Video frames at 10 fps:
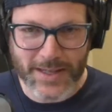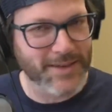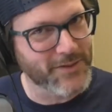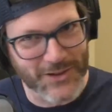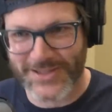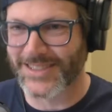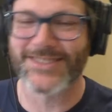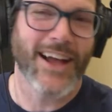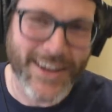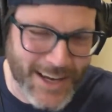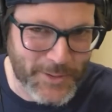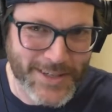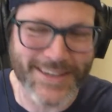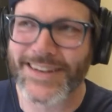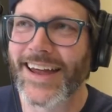versus yeah.
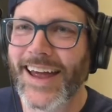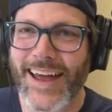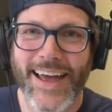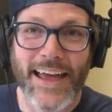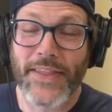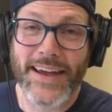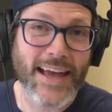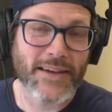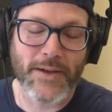non-equity, and they have.